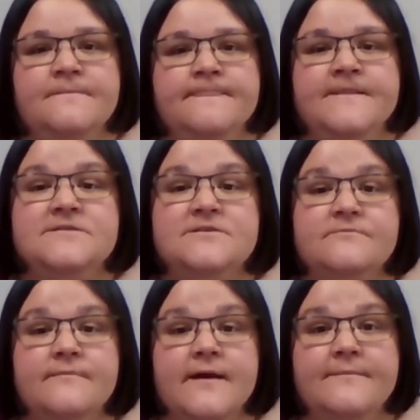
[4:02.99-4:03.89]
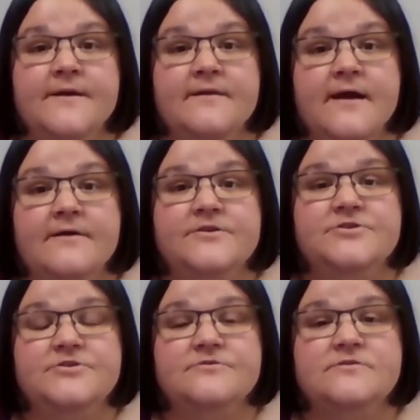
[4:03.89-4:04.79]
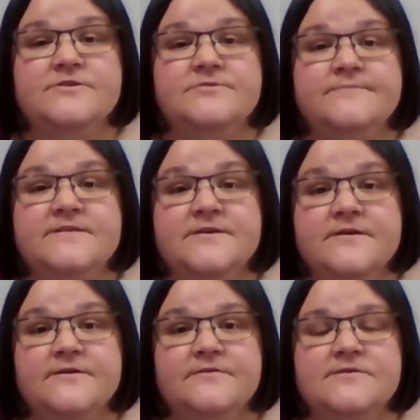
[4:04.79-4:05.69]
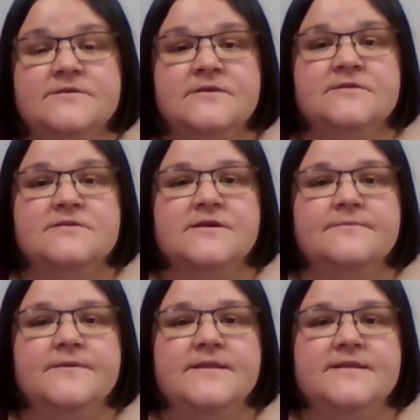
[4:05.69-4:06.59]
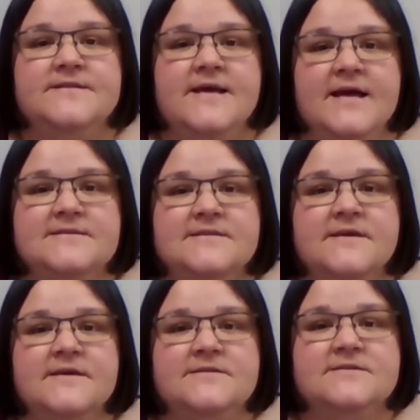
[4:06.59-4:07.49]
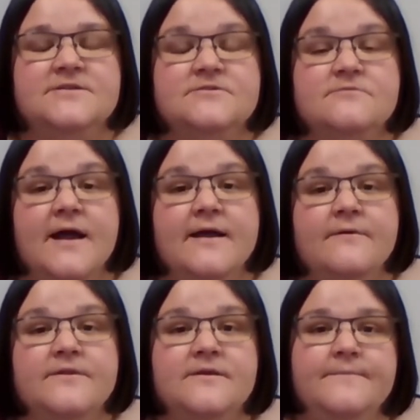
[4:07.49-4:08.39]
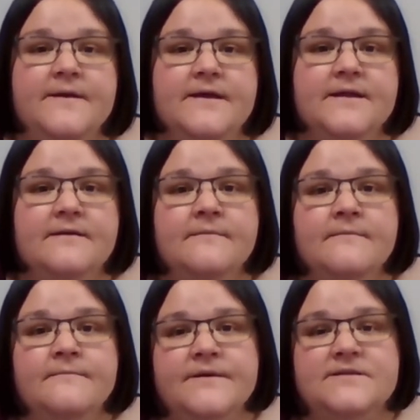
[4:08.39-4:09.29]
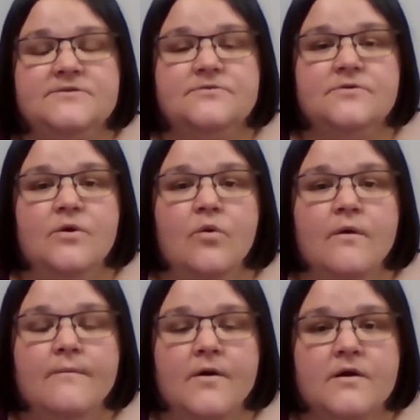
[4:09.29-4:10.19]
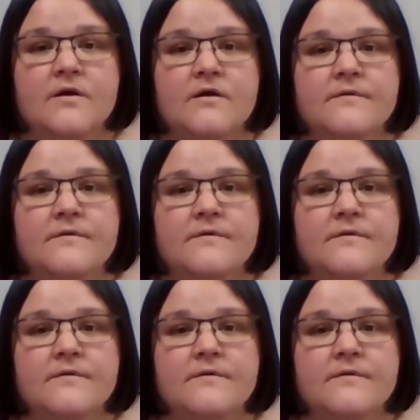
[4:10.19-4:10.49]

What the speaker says: The student might be allowed to choose which materials to complete the task, such as writing with a pen, pencil, or marker.